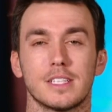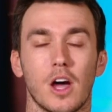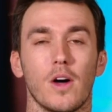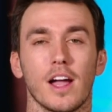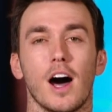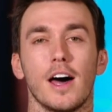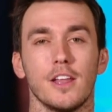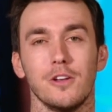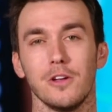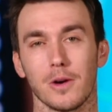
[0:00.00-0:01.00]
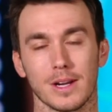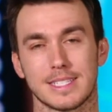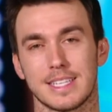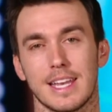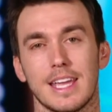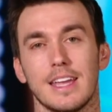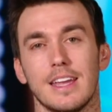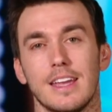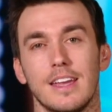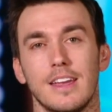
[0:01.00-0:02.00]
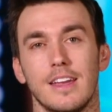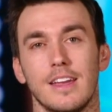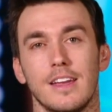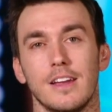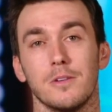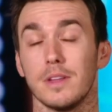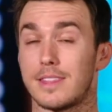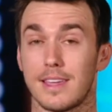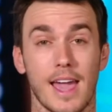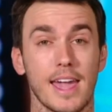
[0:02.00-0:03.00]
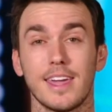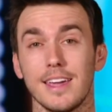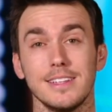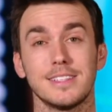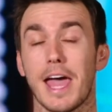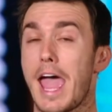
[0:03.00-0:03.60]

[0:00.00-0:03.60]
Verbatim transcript: going on in New York City with the Yankees